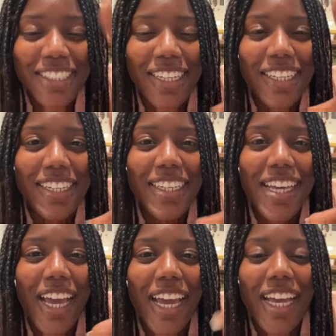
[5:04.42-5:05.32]
Like,
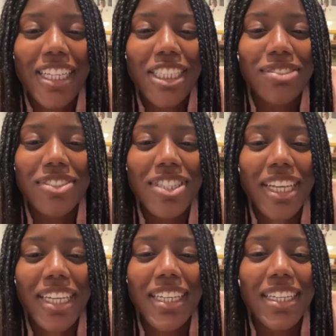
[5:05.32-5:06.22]
she was
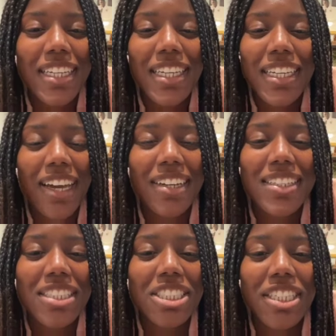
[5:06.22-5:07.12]
like getting in and out
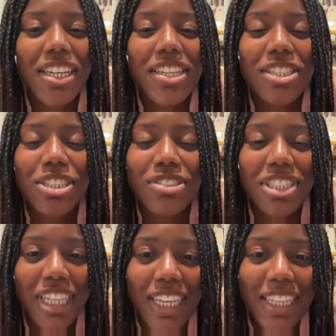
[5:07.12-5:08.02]
of the chair, so she was
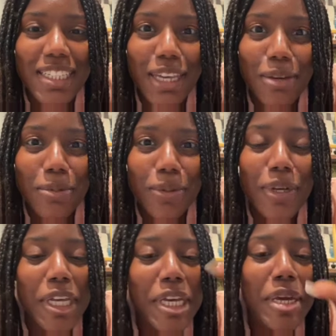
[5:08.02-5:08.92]
shaking the
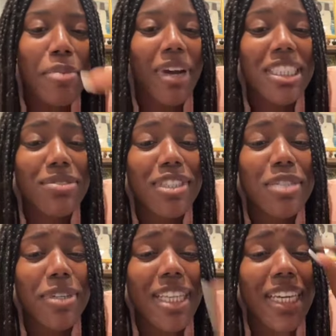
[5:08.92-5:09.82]
table. But I just wanted
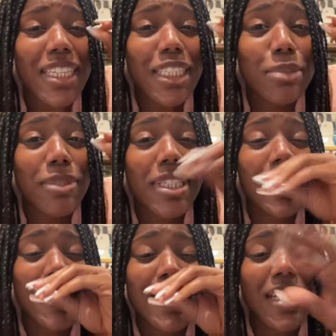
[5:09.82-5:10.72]
to put that in here
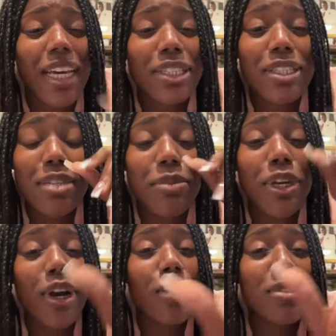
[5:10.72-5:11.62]
because I know some of
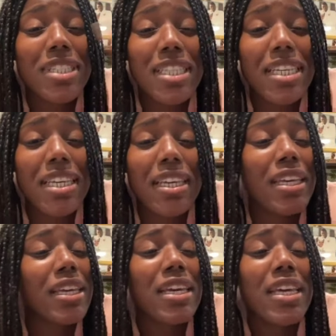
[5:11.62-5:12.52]
y'all will see